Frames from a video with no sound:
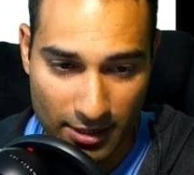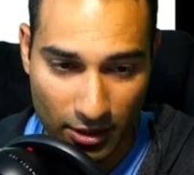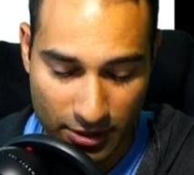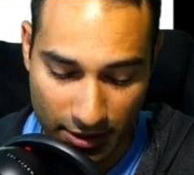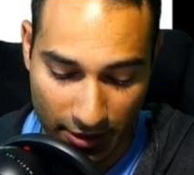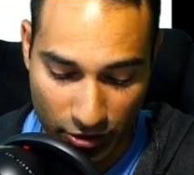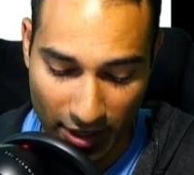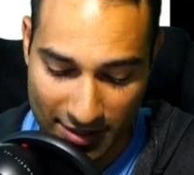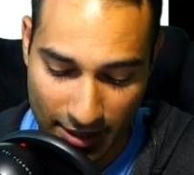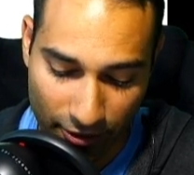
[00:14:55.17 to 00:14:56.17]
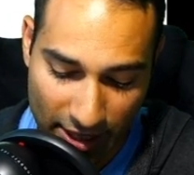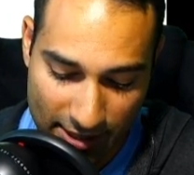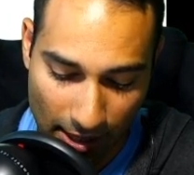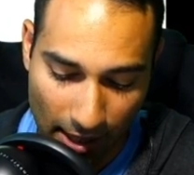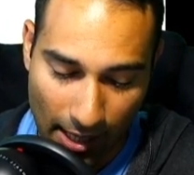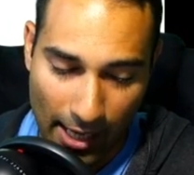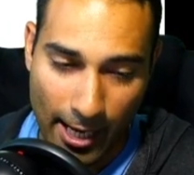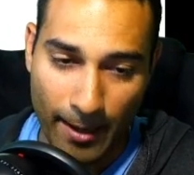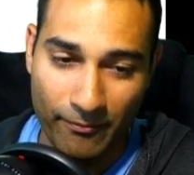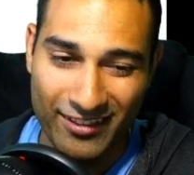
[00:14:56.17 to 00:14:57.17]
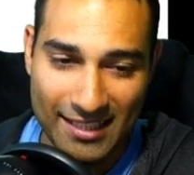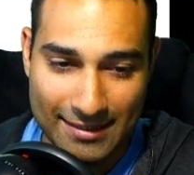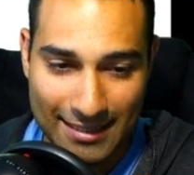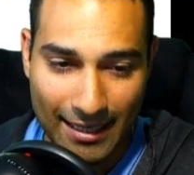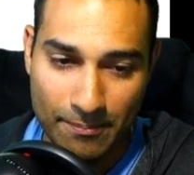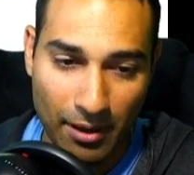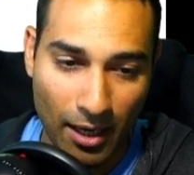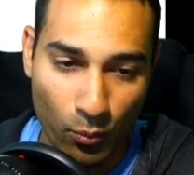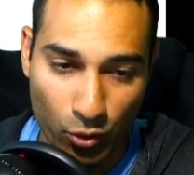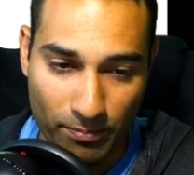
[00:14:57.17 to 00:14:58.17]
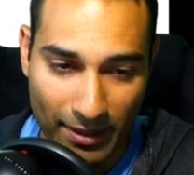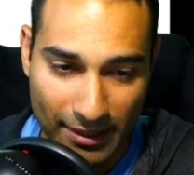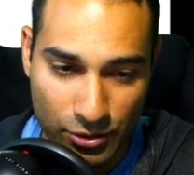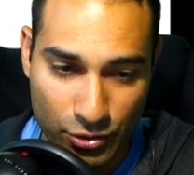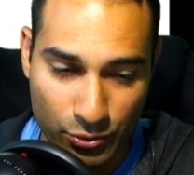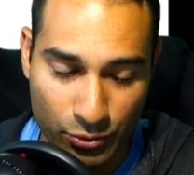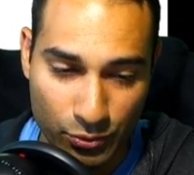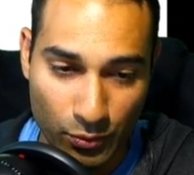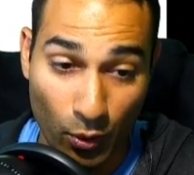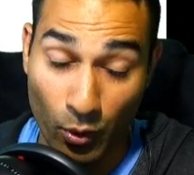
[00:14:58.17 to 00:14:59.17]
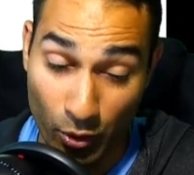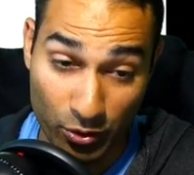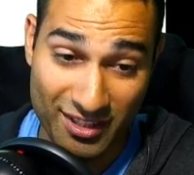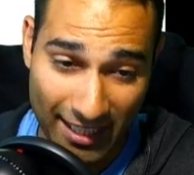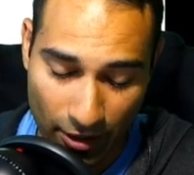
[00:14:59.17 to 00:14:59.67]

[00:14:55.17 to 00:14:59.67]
uh, entire series, um, the second part would be to or, or, your second